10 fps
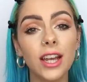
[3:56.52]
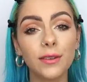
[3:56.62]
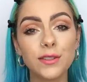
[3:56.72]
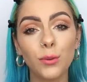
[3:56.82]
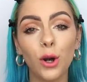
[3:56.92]
shade
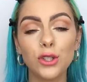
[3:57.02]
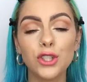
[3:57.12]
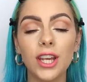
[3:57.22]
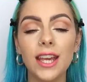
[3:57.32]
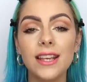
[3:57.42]
I've
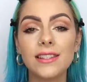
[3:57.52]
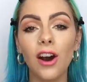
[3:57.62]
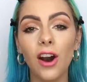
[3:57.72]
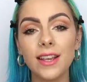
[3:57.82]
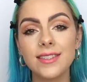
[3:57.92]
swatched is
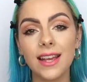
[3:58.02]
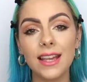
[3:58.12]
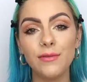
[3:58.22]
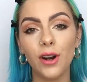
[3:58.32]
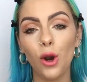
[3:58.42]
Eye
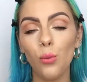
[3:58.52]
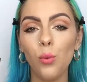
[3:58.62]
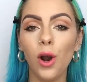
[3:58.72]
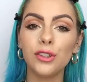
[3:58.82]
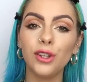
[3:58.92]
Saver
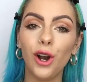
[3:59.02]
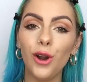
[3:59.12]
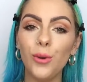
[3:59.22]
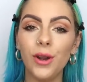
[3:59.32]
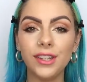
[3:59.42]

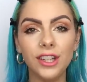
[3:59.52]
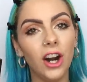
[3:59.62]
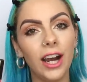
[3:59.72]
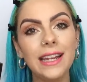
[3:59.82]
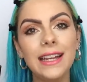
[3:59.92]

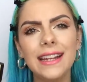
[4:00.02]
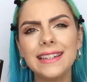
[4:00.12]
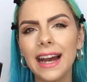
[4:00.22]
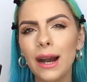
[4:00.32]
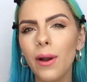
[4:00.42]
109.
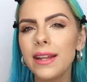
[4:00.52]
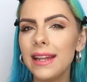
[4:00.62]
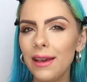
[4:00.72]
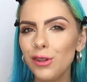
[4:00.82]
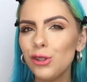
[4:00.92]
Now, I
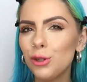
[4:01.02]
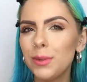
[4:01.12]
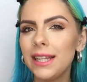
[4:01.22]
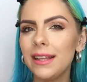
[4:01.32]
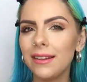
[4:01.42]
never
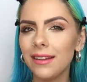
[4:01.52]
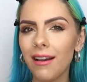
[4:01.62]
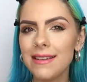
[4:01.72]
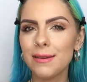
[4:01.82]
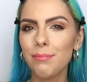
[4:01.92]
normally
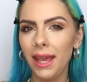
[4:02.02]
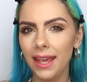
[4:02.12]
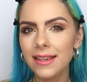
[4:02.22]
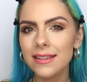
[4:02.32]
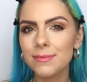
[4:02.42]
like
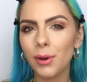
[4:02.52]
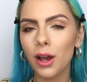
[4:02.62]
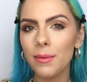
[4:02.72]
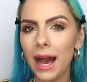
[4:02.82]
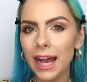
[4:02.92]
pinks, but I'm